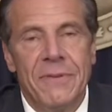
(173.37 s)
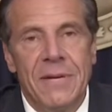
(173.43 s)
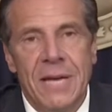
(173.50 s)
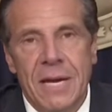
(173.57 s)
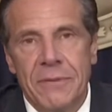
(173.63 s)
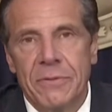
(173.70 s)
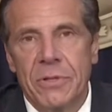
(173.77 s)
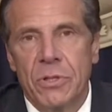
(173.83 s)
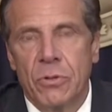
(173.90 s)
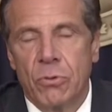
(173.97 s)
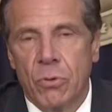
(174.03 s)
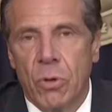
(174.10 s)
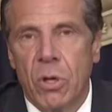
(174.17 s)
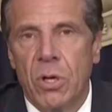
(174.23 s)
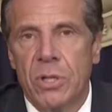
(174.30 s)
Never
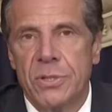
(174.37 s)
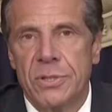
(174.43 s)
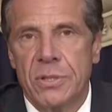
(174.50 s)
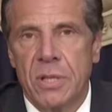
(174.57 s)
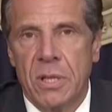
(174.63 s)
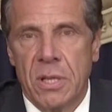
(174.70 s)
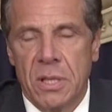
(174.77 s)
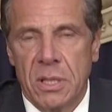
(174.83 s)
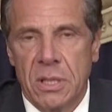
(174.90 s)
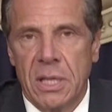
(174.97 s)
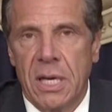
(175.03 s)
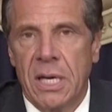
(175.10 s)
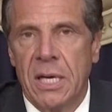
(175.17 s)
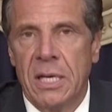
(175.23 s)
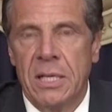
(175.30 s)
crossed the
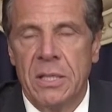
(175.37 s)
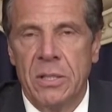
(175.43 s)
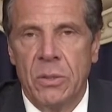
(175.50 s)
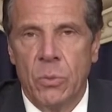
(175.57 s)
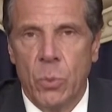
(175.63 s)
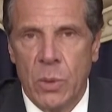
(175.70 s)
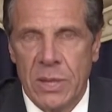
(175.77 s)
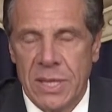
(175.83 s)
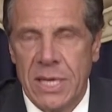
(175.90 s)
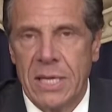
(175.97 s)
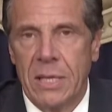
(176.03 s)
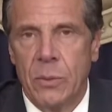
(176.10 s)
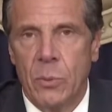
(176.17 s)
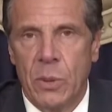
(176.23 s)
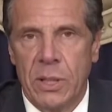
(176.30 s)
line with
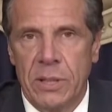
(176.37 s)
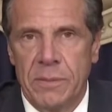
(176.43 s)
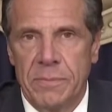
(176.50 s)
anyone.